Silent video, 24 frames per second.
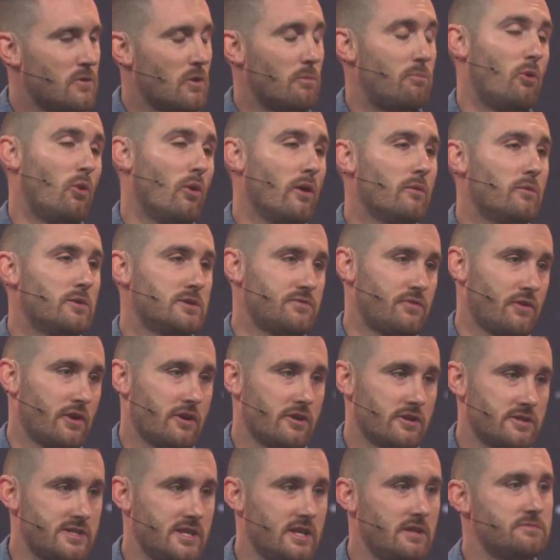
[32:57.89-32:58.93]
The point was for
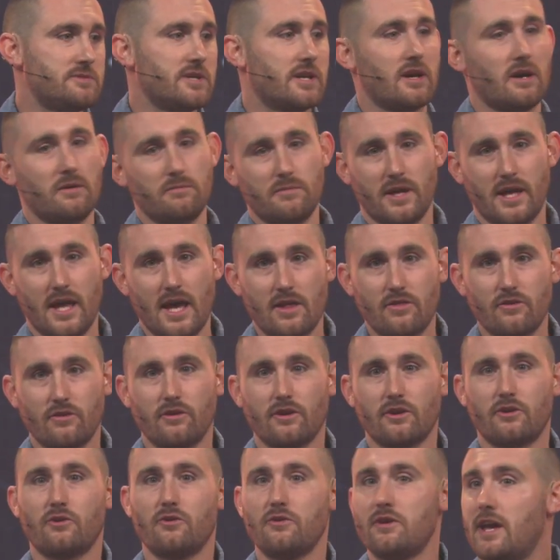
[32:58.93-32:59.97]
your team to come together
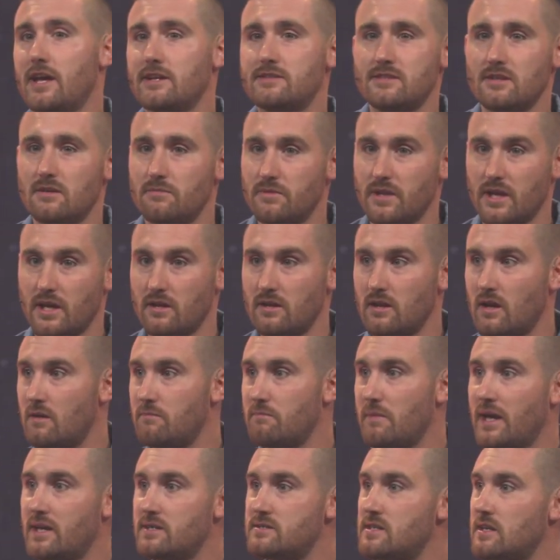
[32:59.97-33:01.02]
and create something
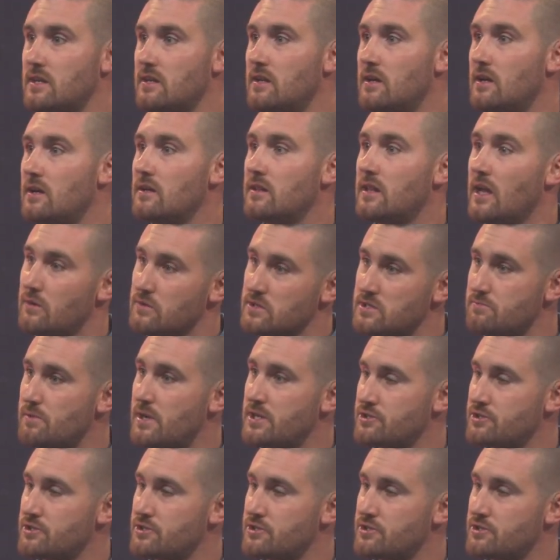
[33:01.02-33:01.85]
amazing that was